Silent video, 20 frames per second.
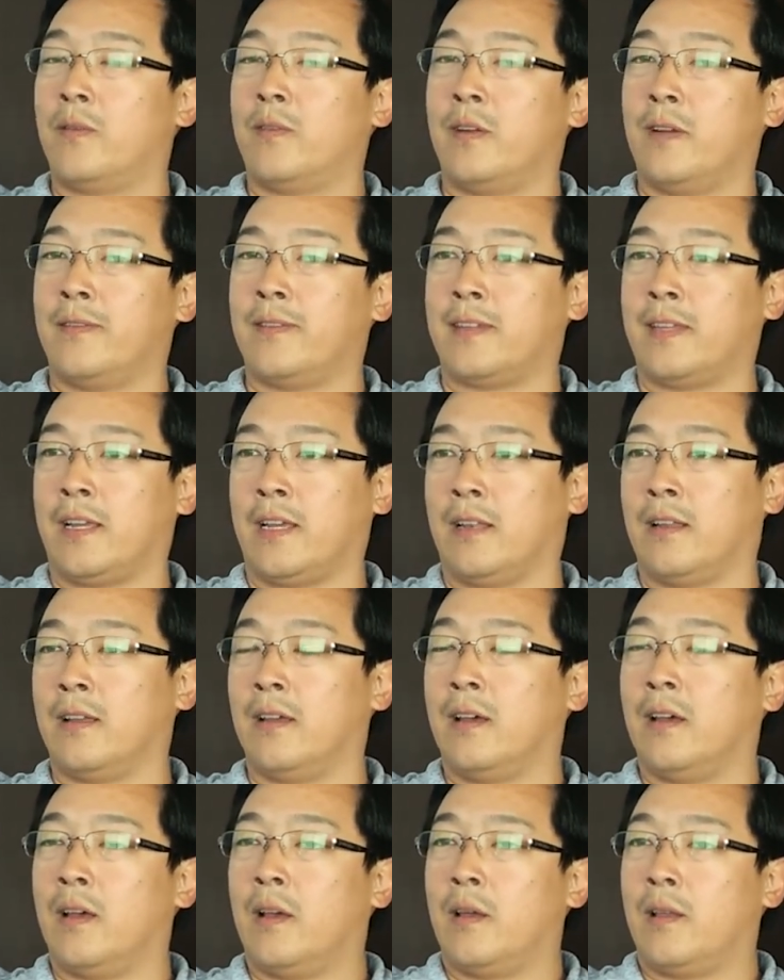We've seen
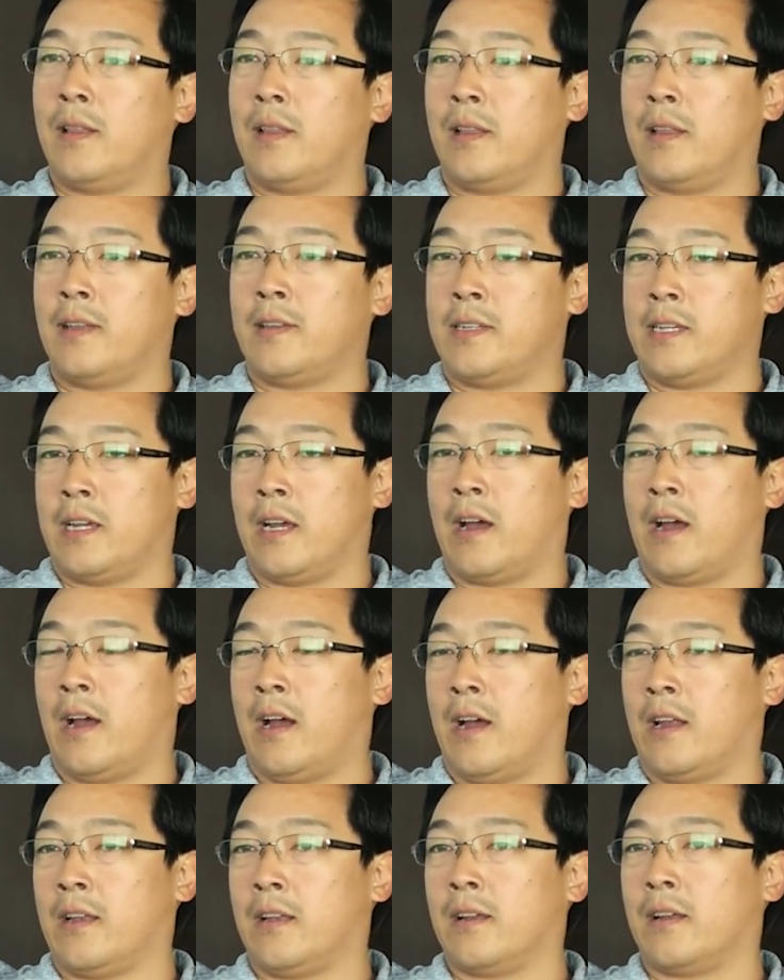
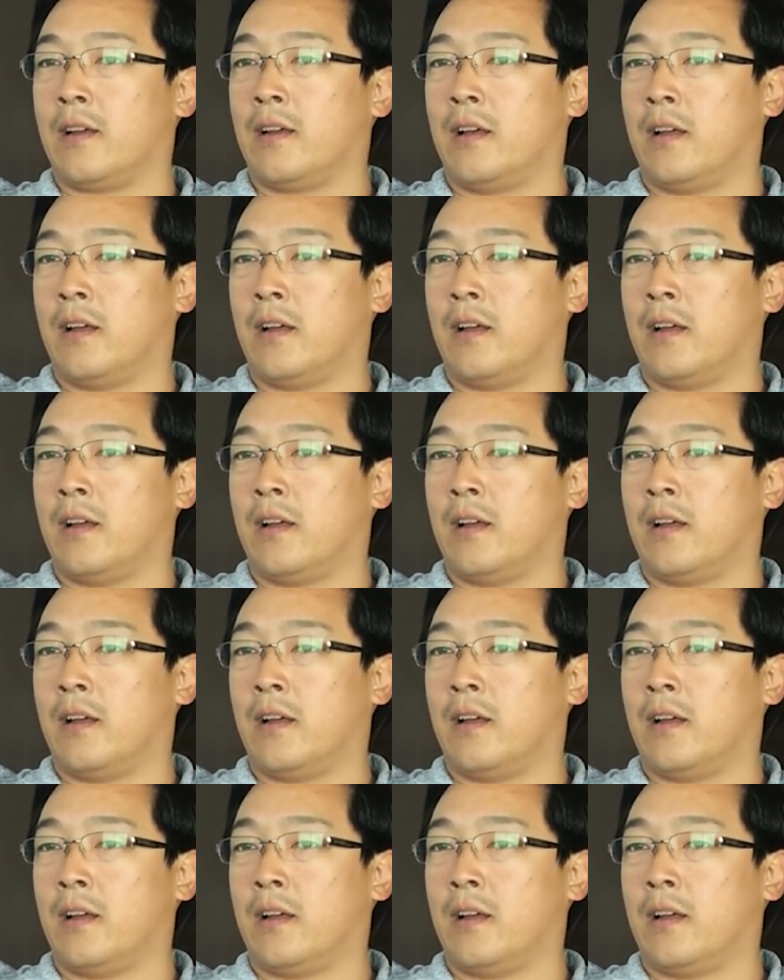Jihan